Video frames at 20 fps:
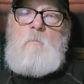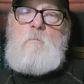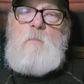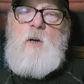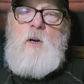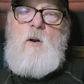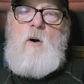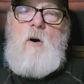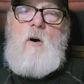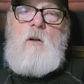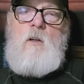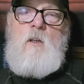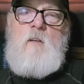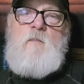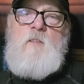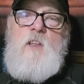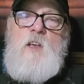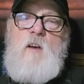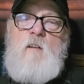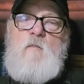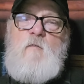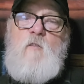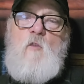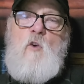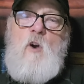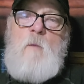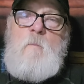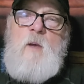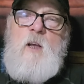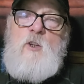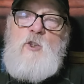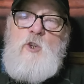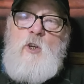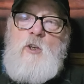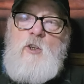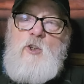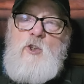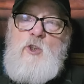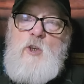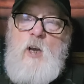but all of the
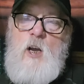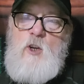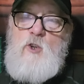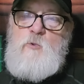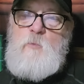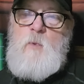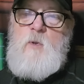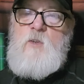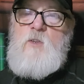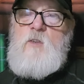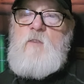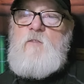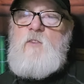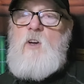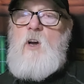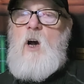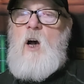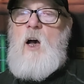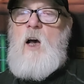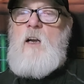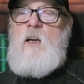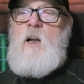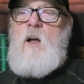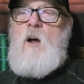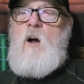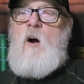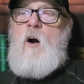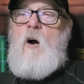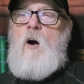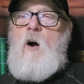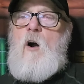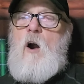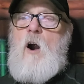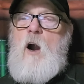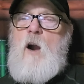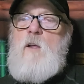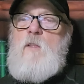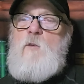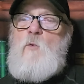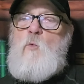aforementioned judgments of God
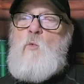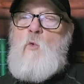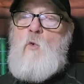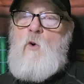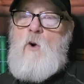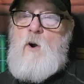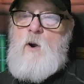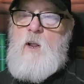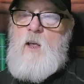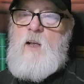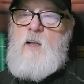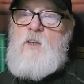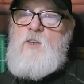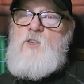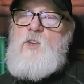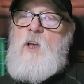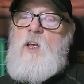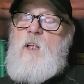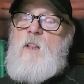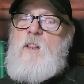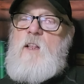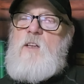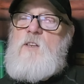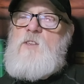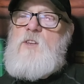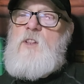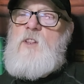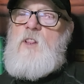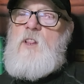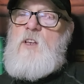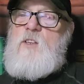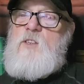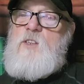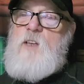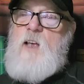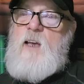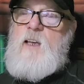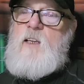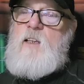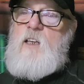are the warnings that the
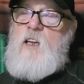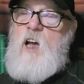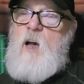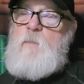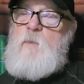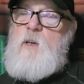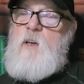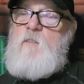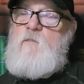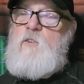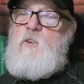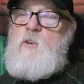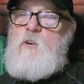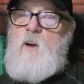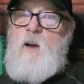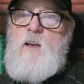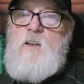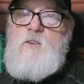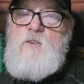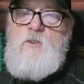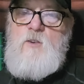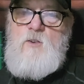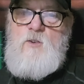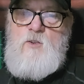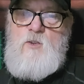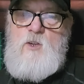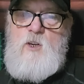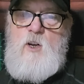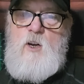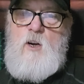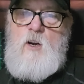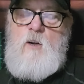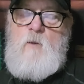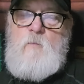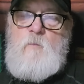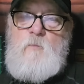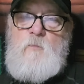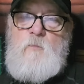second coming of Christ is near.